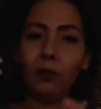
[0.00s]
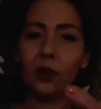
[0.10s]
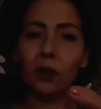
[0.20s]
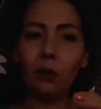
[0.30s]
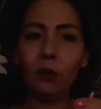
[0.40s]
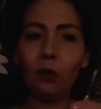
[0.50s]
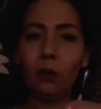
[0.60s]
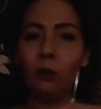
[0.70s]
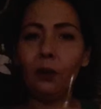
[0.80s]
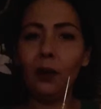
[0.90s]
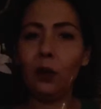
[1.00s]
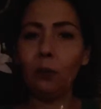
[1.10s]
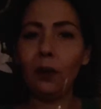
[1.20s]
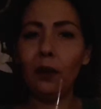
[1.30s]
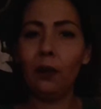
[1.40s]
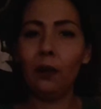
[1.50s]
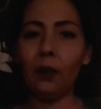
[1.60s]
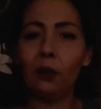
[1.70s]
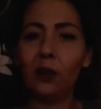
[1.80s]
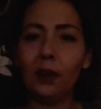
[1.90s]
So you go this way.
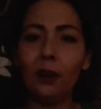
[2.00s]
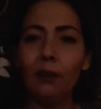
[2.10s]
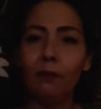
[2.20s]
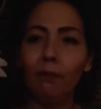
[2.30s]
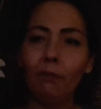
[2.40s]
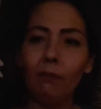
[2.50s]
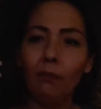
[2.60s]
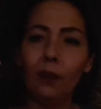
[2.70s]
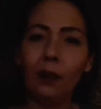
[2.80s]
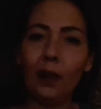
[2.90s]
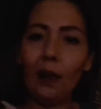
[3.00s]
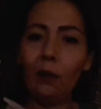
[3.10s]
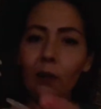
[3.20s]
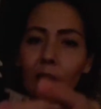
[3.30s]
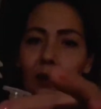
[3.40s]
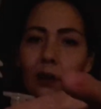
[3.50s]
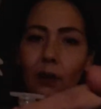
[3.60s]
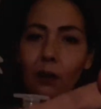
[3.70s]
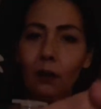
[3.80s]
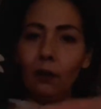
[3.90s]
Can you see? Now it's.